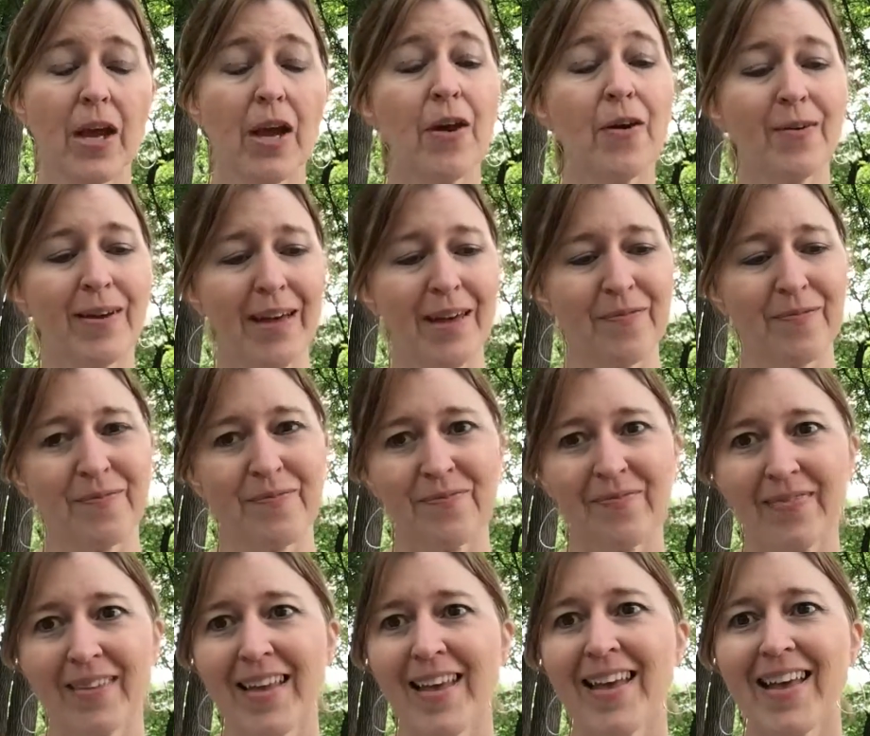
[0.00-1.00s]
Okay,
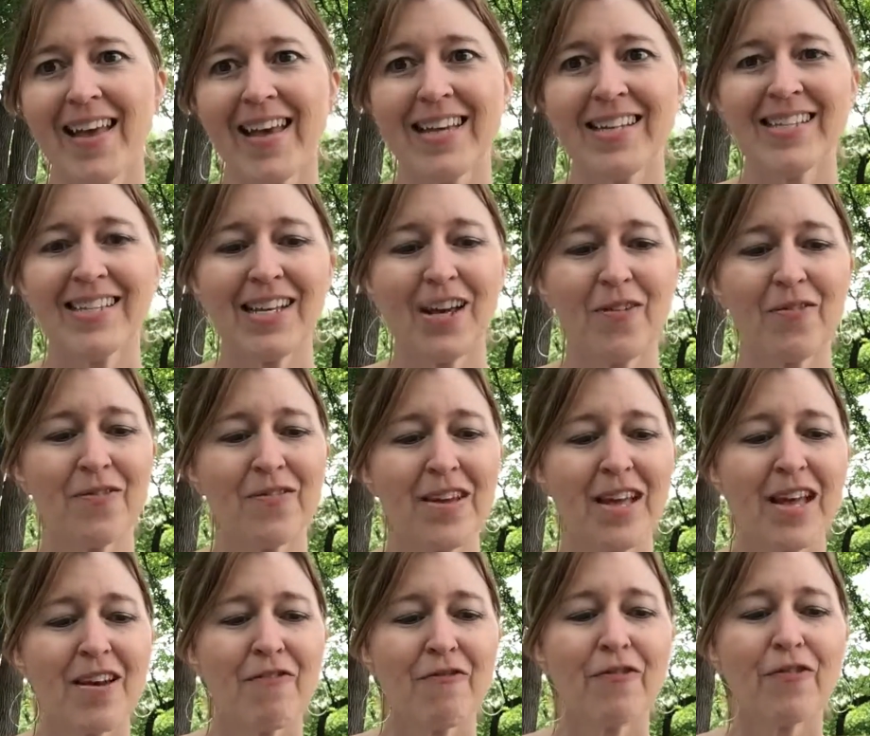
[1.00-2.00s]
so
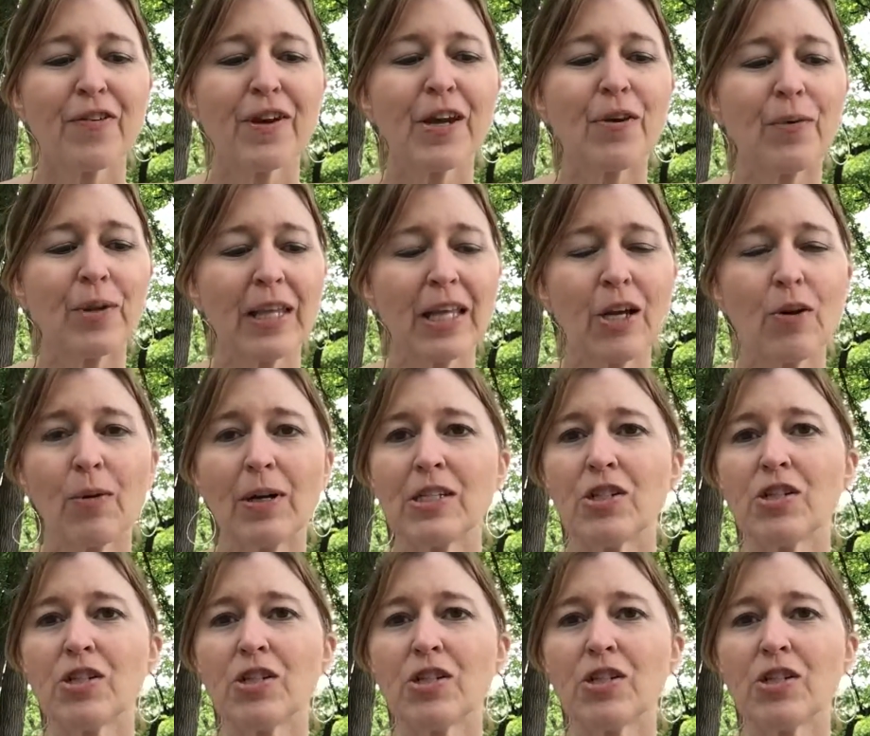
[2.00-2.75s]
frequently